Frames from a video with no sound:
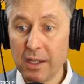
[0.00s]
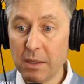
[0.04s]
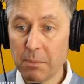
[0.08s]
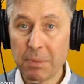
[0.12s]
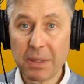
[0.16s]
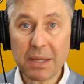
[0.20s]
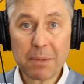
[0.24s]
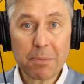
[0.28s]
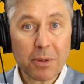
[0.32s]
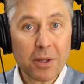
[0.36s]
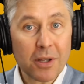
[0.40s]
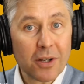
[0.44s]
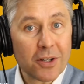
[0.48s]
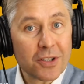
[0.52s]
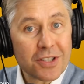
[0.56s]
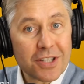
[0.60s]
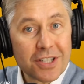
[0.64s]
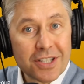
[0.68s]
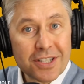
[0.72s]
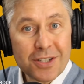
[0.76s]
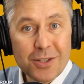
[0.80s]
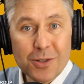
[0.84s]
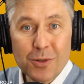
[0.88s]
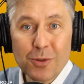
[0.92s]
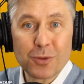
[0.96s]
people are
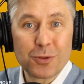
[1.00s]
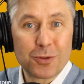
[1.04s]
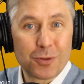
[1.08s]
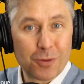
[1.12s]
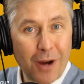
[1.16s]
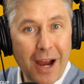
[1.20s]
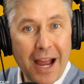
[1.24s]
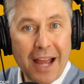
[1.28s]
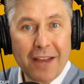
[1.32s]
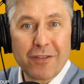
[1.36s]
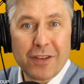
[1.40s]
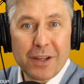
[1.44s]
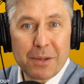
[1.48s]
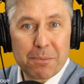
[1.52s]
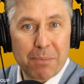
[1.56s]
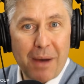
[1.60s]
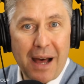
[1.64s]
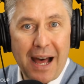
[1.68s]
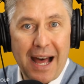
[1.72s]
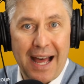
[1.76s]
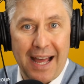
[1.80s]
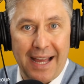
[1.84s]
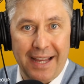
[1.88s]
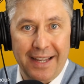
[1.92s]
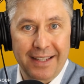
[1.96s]
still driving
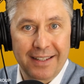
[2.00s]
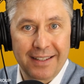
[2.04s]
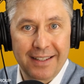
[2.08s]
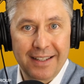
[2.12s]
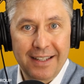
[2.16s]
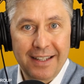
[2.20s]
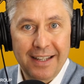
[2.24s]
by.